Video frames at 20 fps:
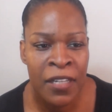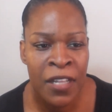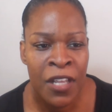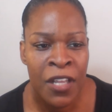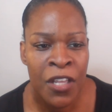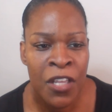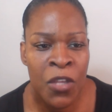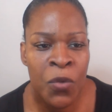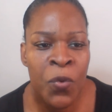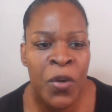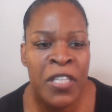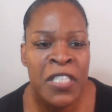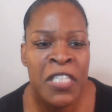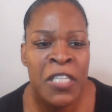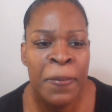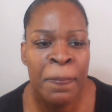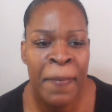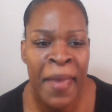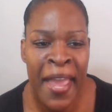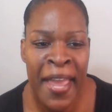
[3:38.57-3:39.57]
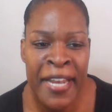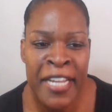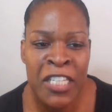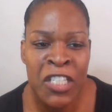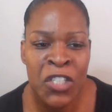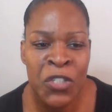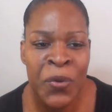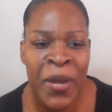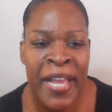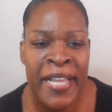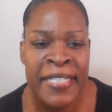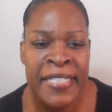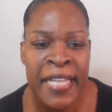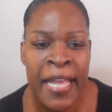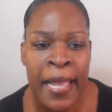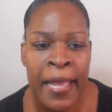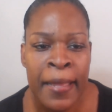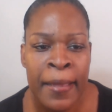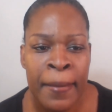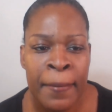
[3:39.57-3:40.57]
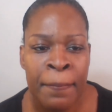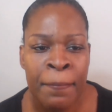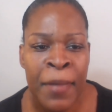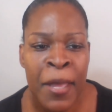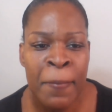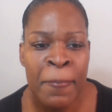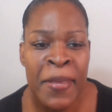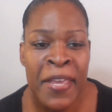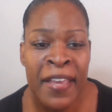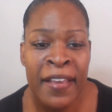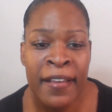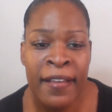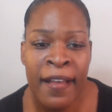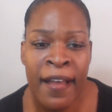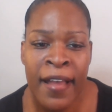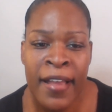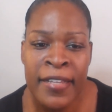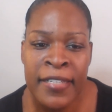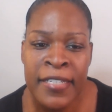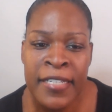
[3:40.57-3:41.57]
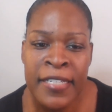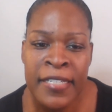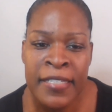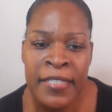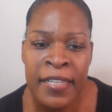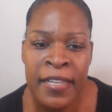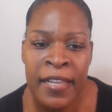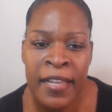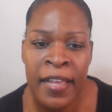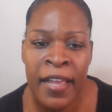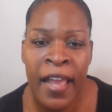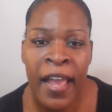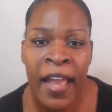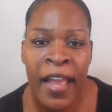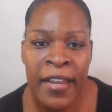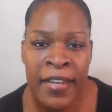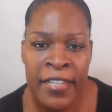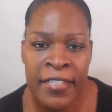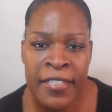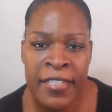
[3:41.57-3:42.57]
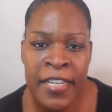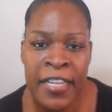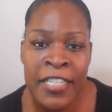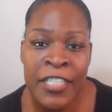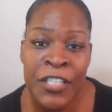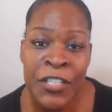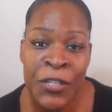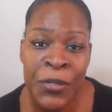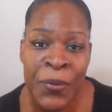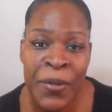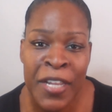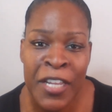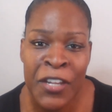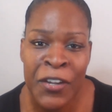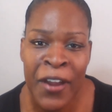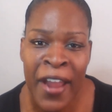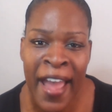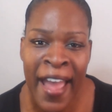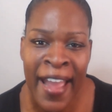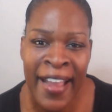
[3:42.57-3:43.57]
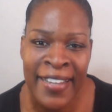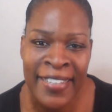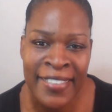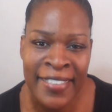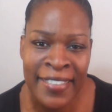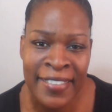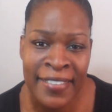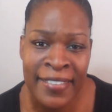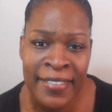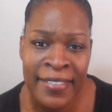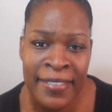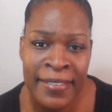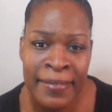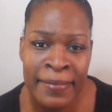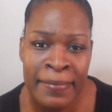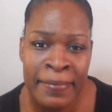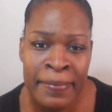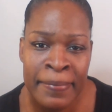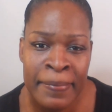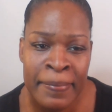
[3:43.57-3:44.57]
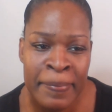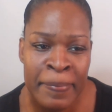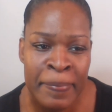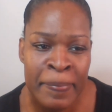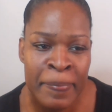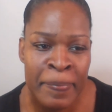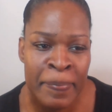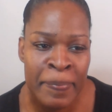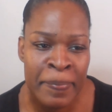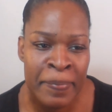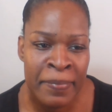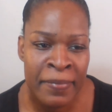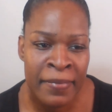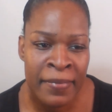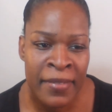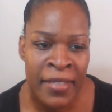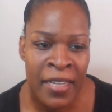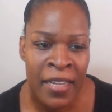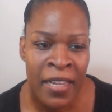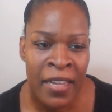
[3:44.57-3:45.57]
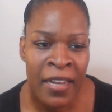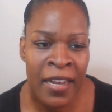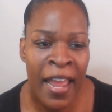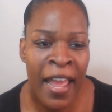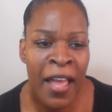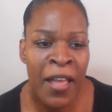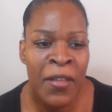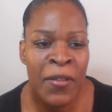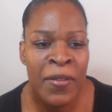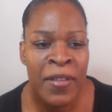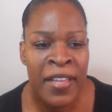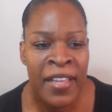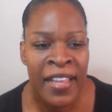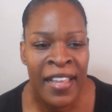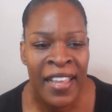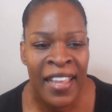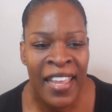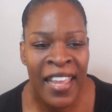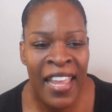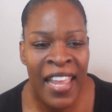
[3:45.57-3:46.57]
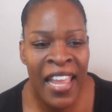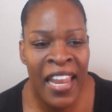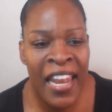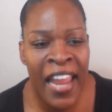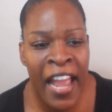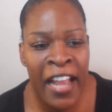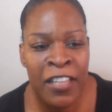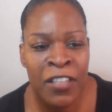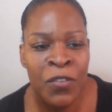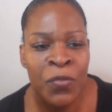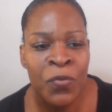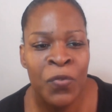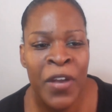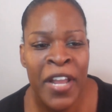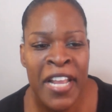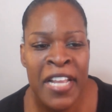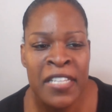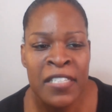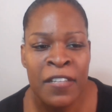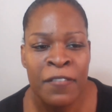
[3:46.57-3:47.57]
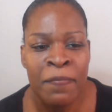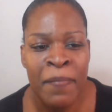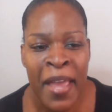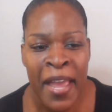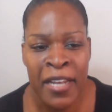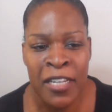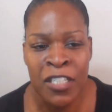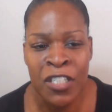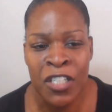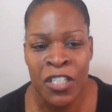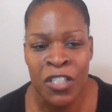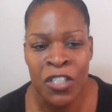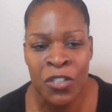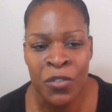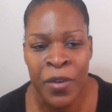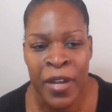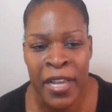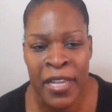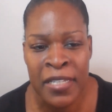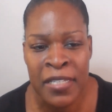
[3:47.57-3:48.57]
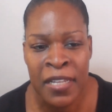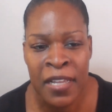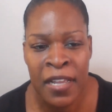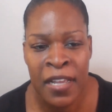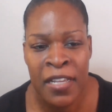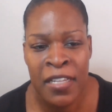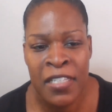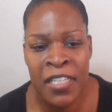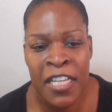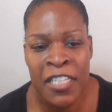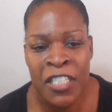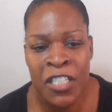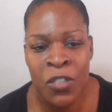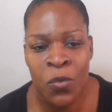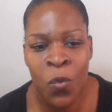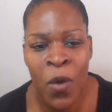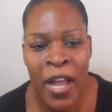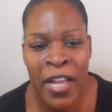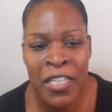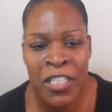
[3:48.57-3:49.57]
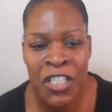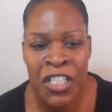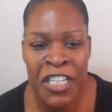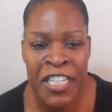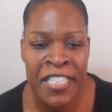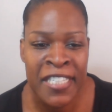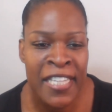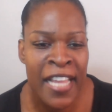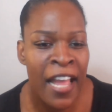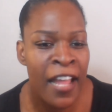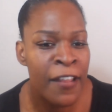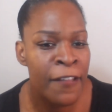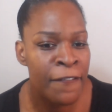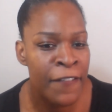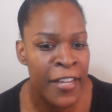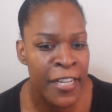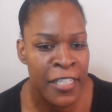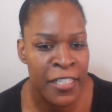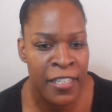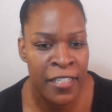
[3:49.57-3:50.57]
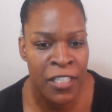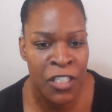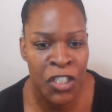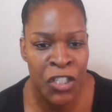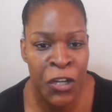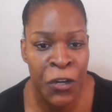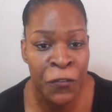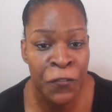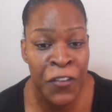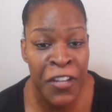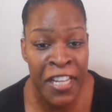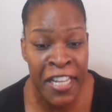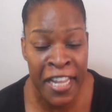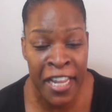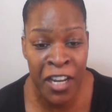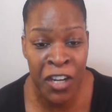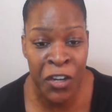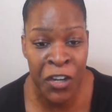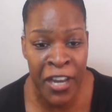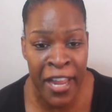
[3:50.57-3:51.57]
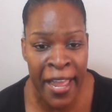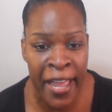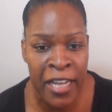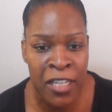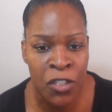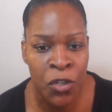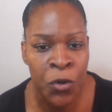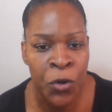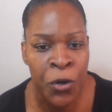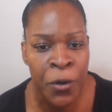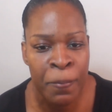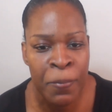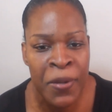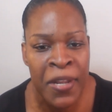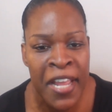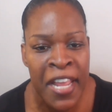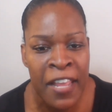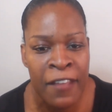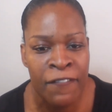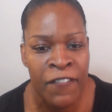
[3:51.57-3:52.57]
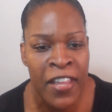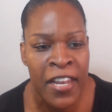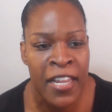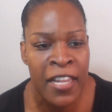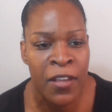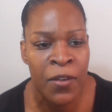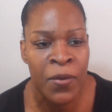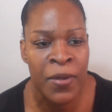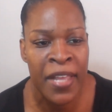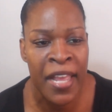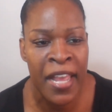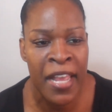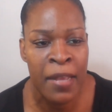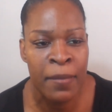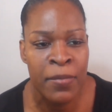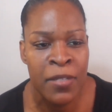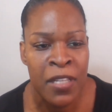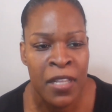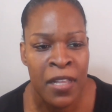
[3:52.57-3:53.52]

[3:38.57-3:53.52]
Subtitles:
You want to manage stress by being conscious and intentional in your actions. Now, inactive ways of managing stress, such as watching television, surfing internet, or playing video games,